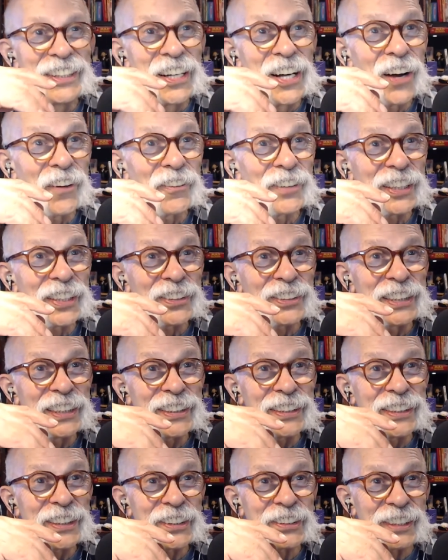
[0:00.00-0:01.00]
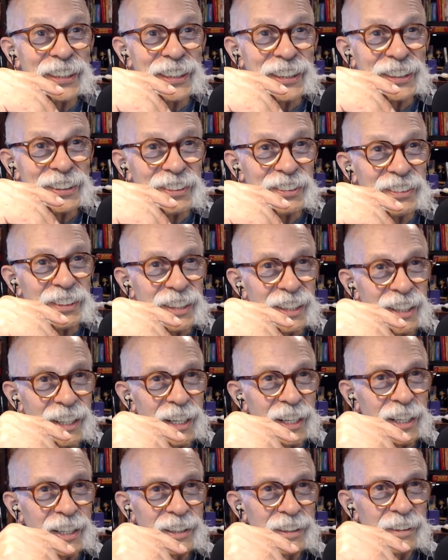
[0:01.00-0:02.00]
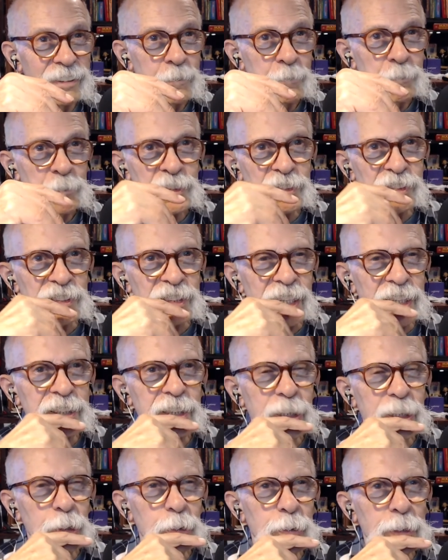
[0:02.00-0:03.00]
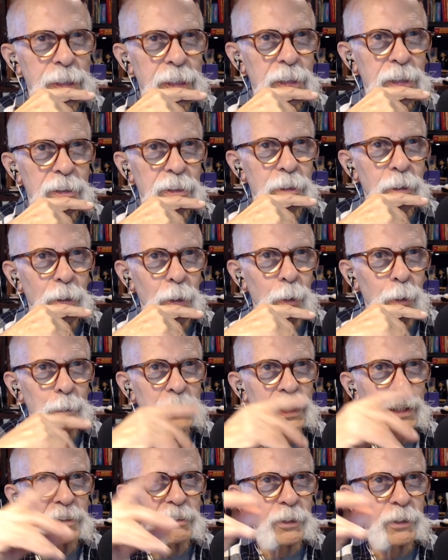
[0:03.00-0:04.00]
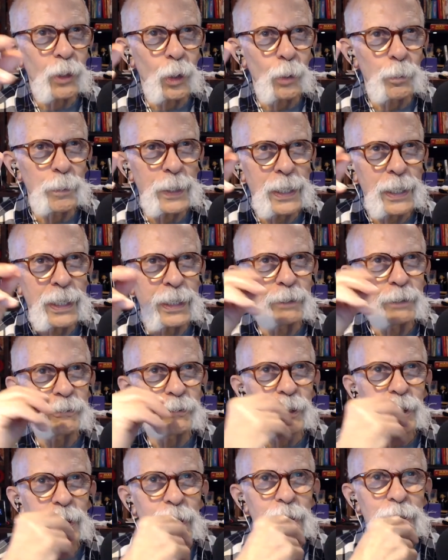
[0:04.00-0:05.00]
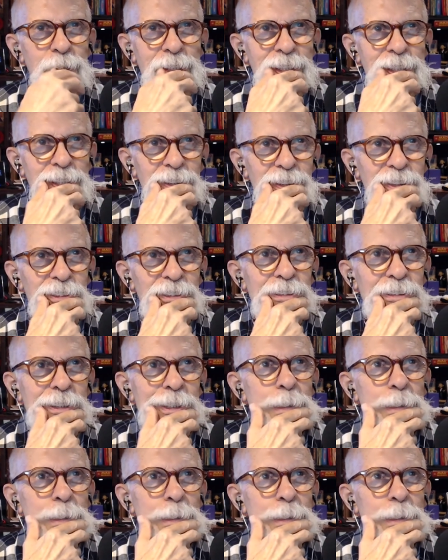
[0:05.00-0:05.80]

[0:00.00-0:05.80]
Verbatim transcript: No, we don't need the crickets. Send the crickets home. There's no pay for the crickets.